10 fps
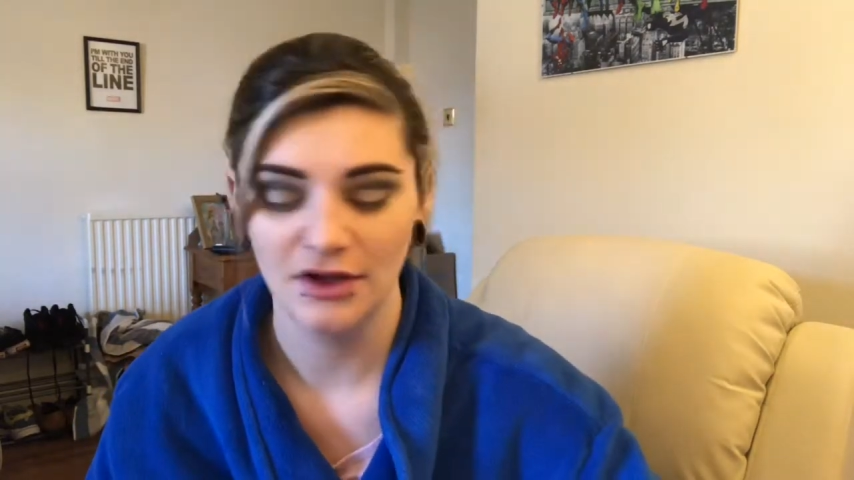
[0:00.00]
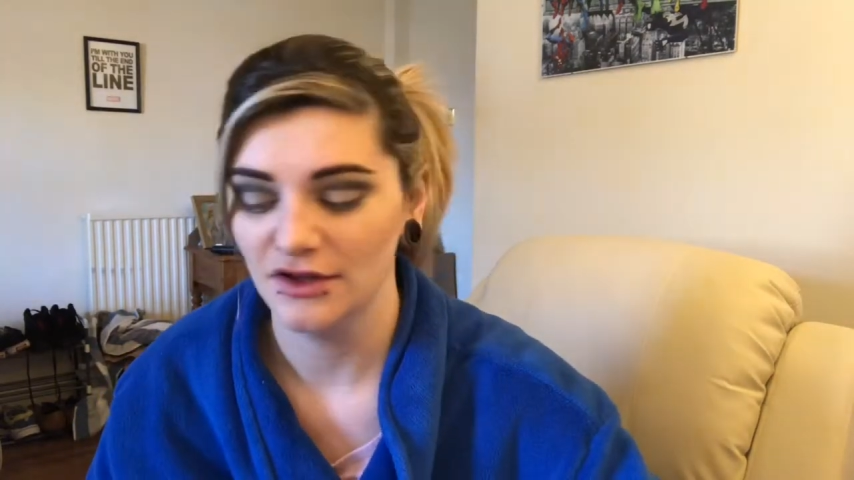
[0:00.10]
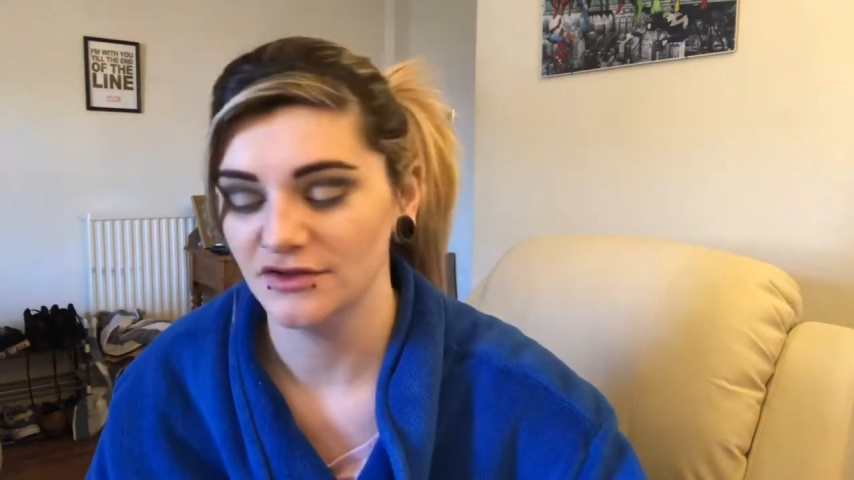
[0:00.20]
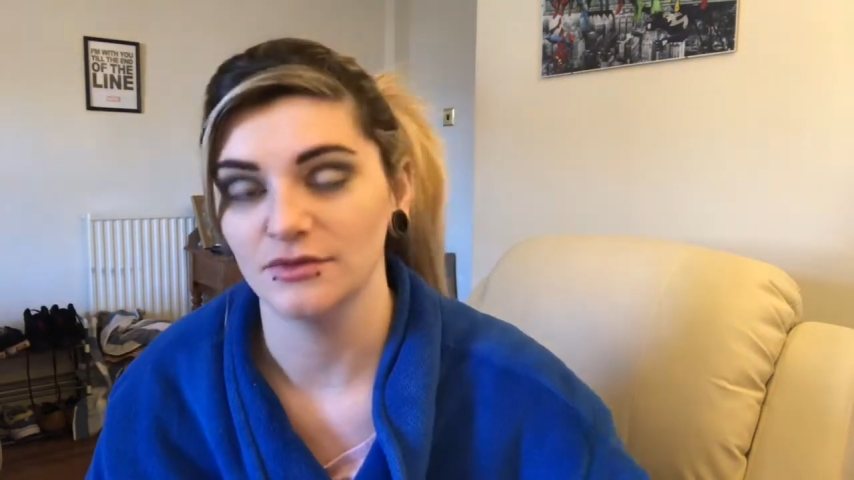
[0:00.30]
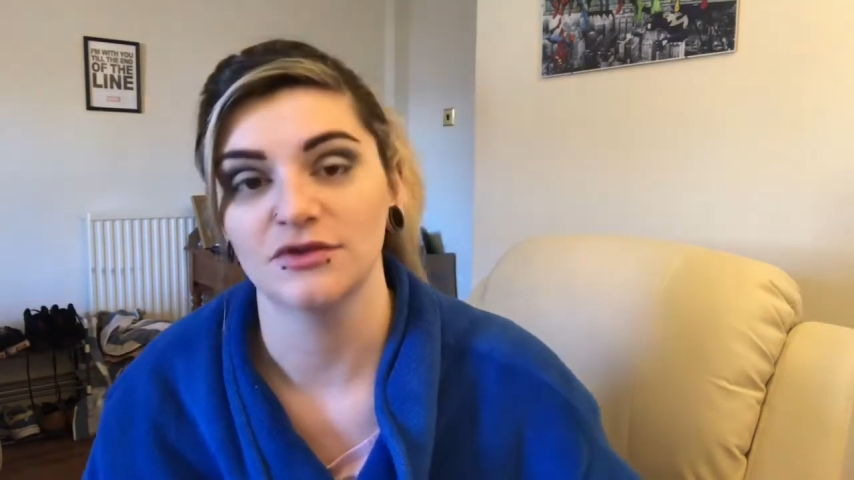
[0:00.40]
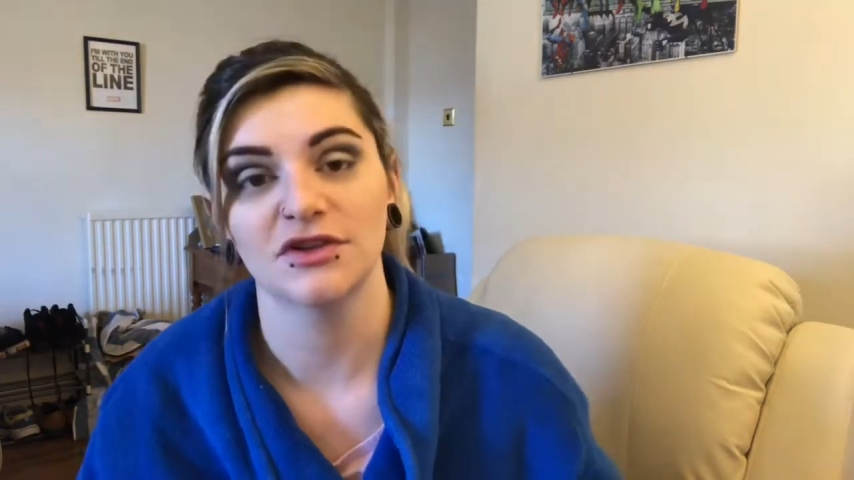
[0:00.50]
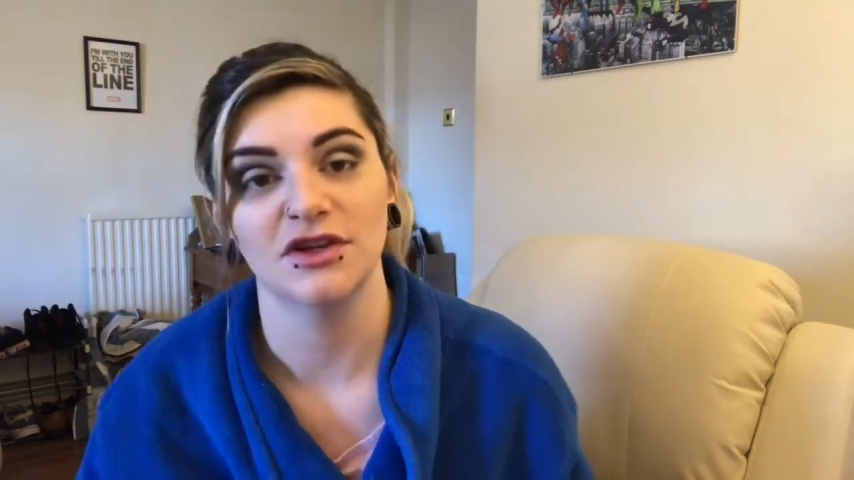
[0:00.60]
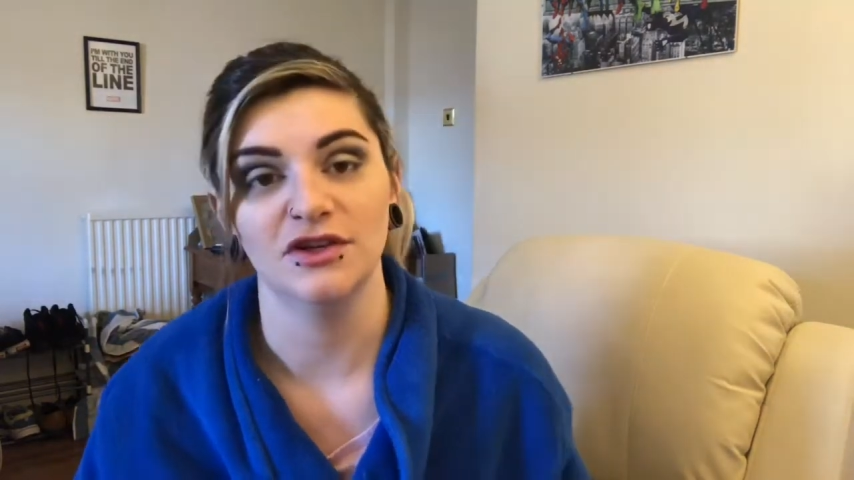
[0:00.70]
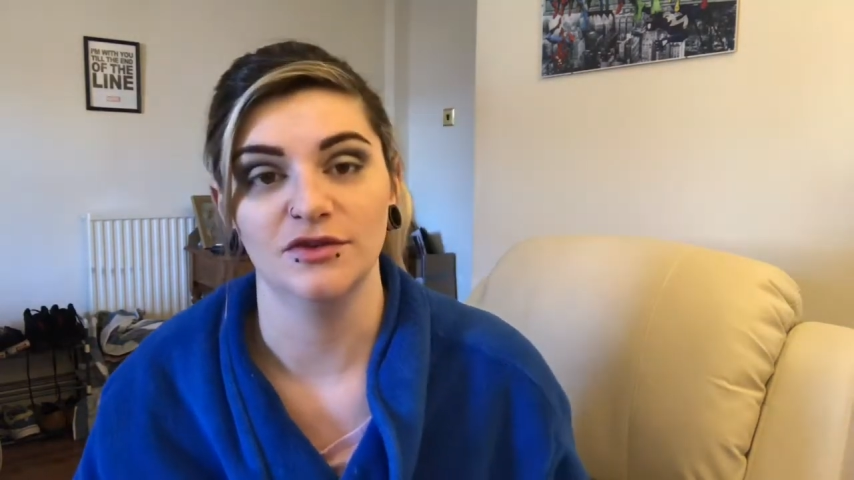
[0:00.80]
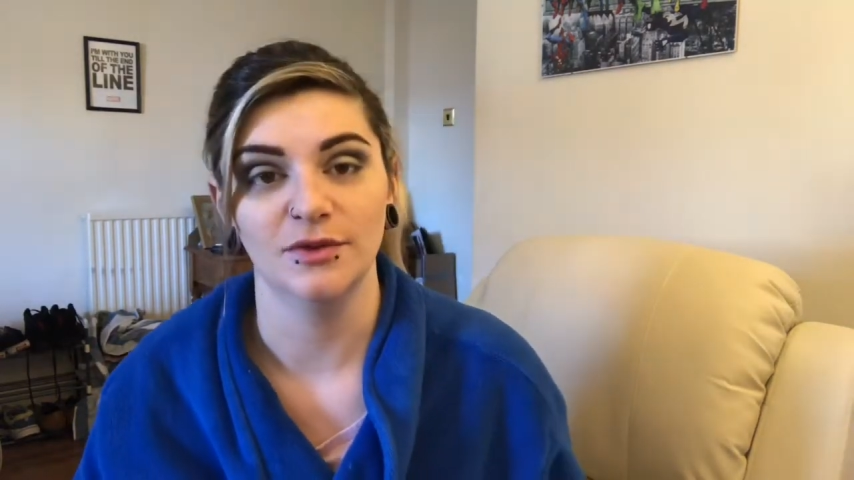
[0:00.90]
so I'm just going
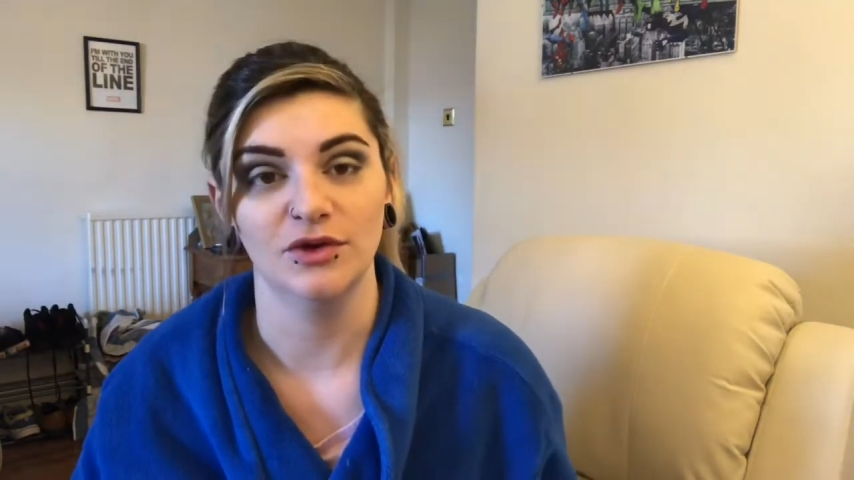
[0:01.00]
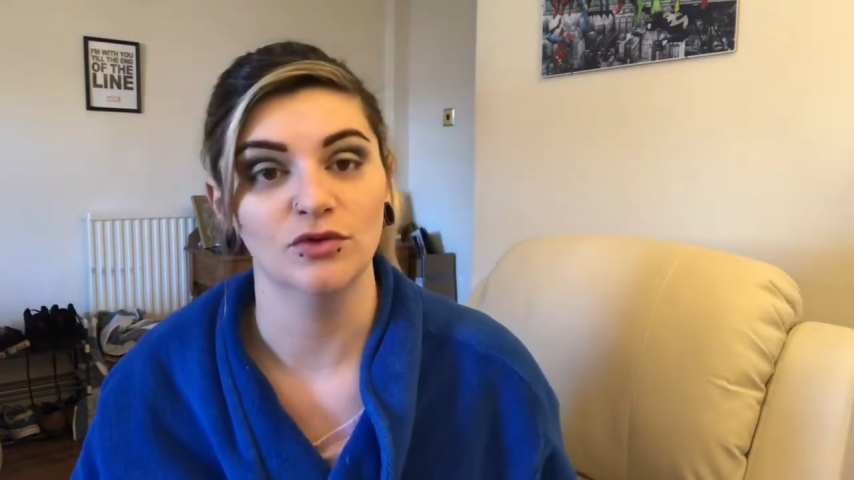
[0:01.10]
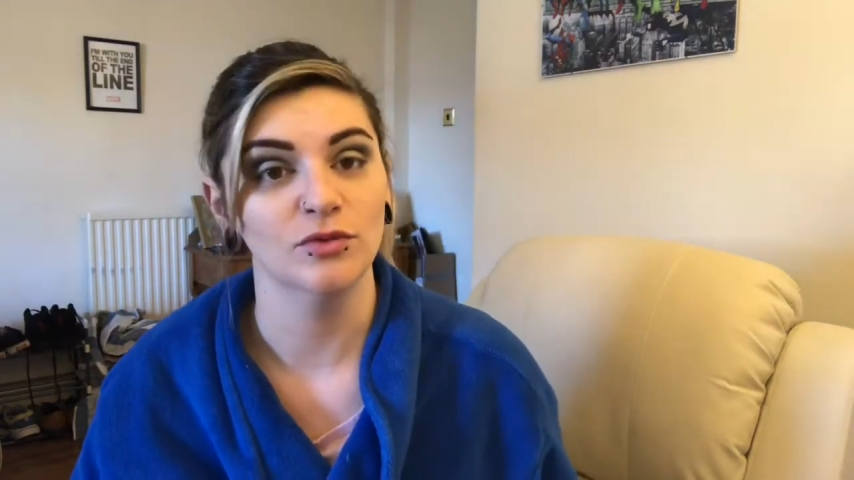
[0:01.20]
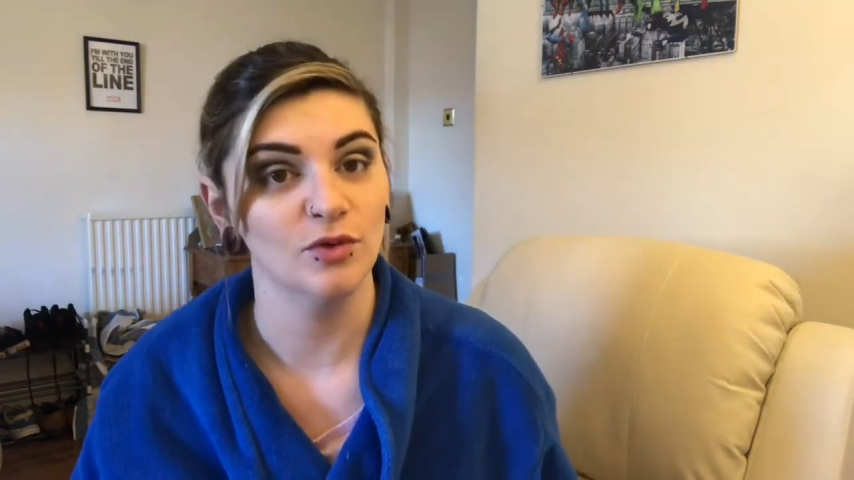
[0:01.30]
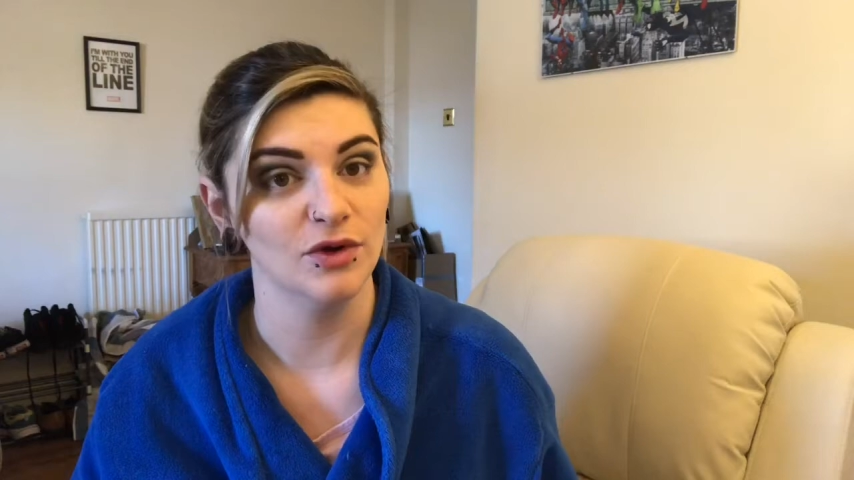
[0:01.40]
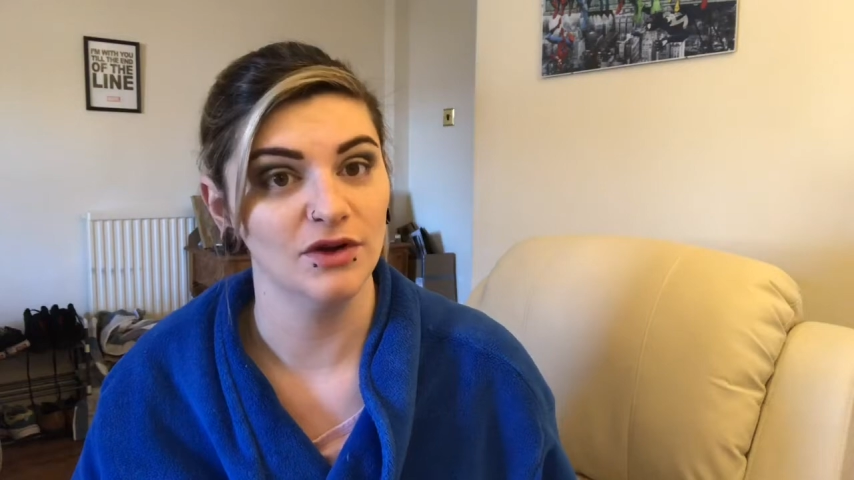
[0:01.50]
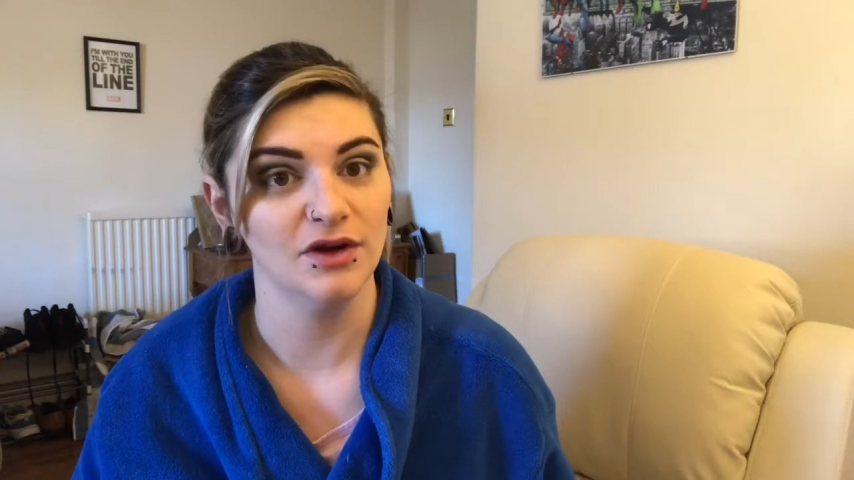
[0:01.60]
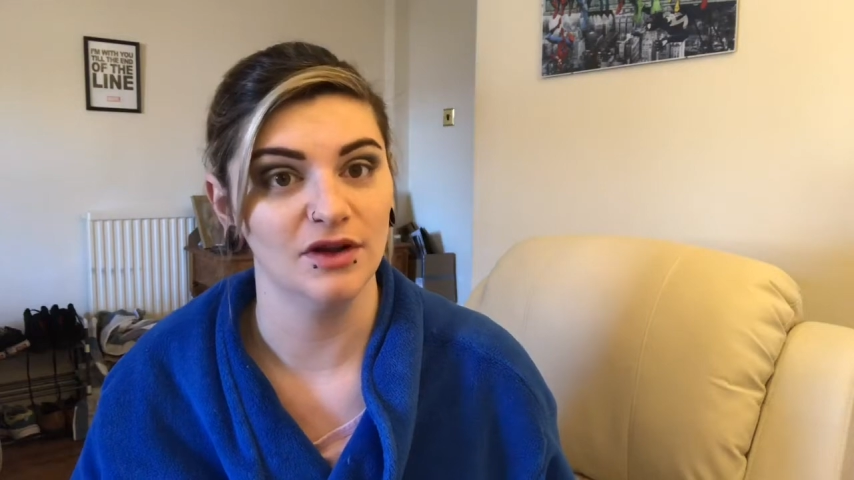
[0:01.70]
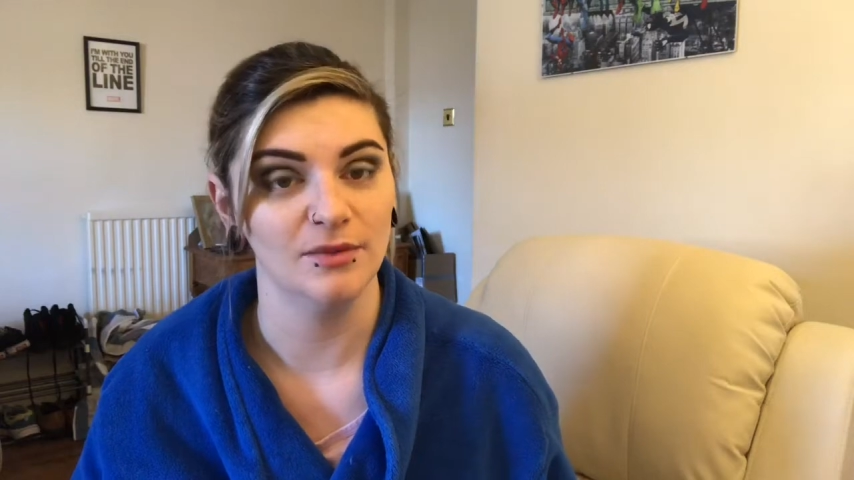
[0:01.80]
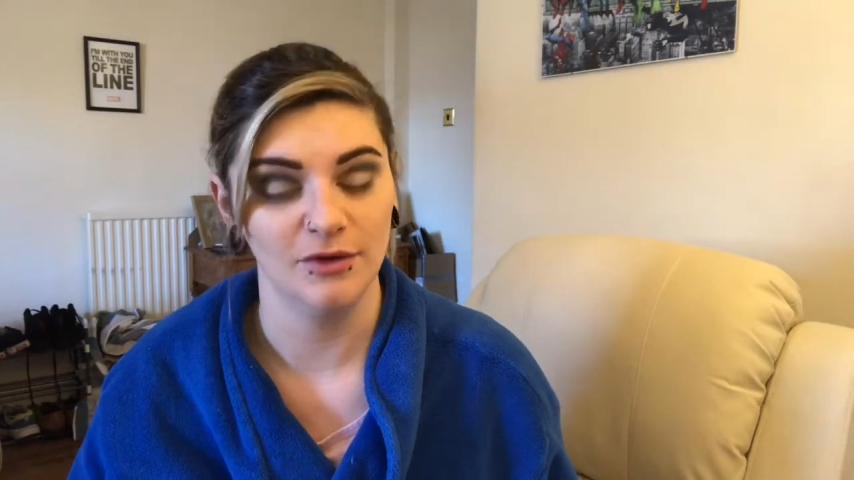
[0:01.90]
to use my normal one
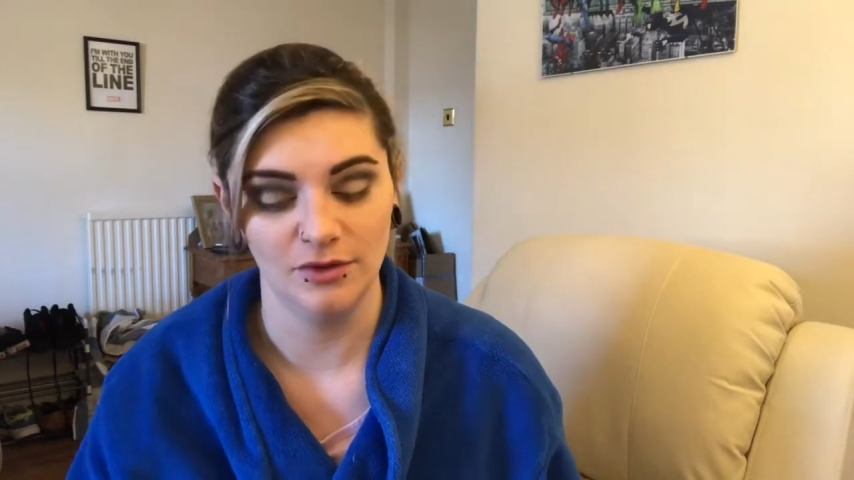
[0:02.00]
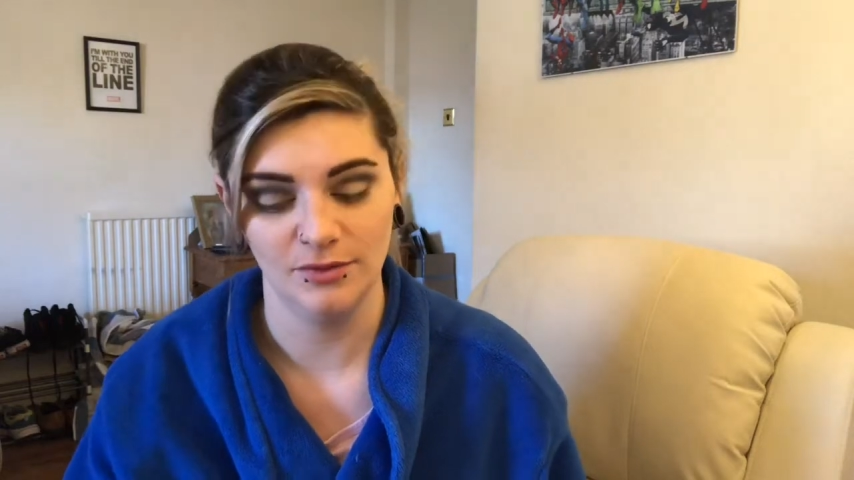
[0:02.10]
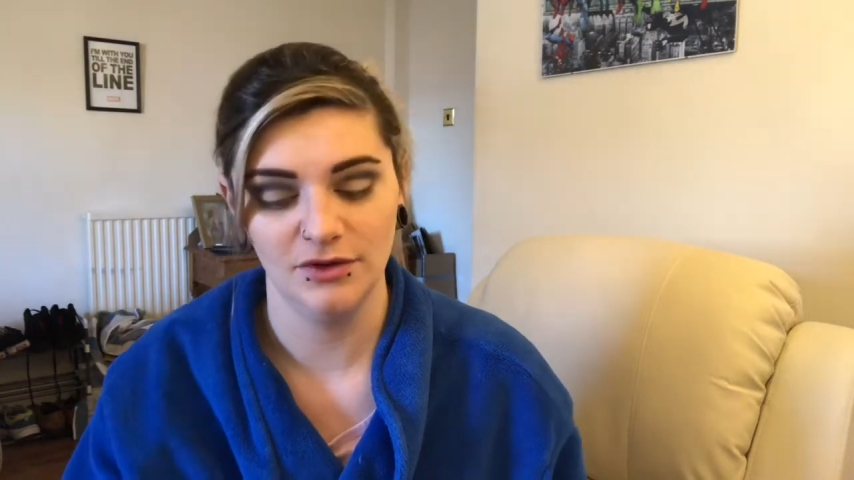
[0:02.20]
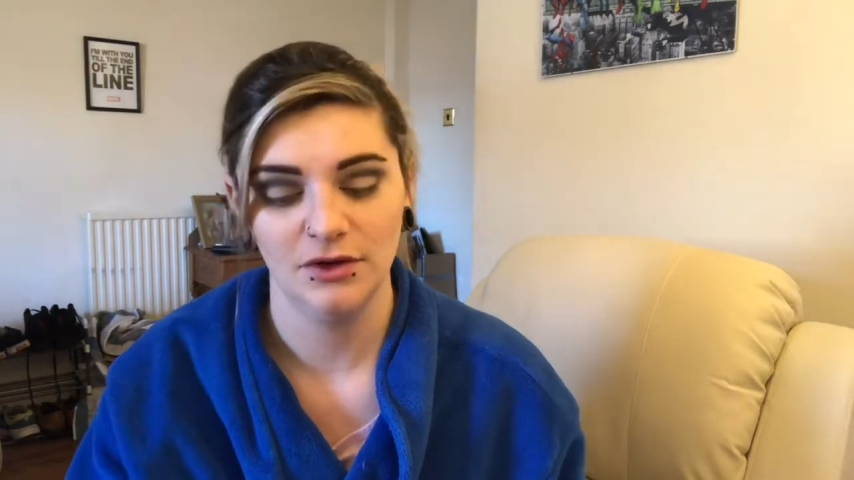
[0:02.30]
at the moment.